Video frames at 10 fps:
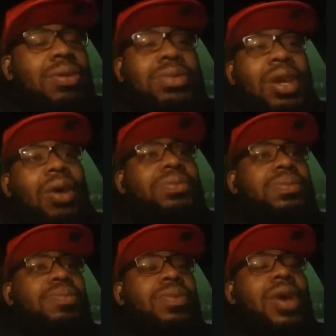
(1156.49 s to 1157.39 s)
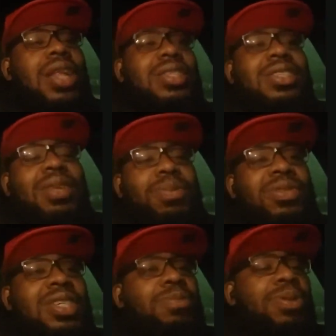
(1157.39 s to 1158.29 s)
You know, I didn't see the
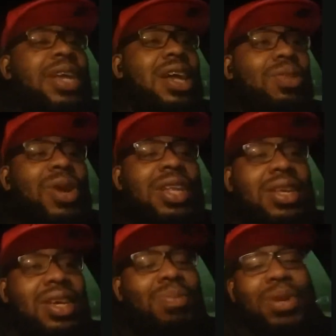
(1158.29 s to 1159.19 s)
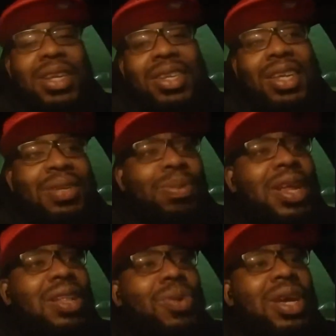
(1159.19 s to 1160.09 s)
season playing out the way it did, but it's, it's
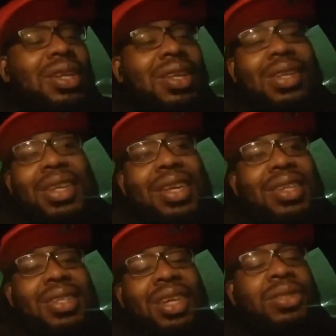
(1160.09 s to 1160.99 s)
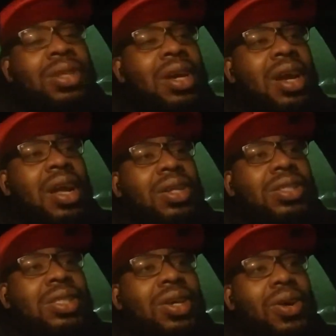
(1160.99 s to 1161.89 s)
playing out the way it, it is.
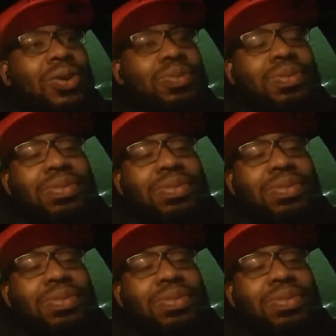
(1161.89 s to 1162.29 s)
So,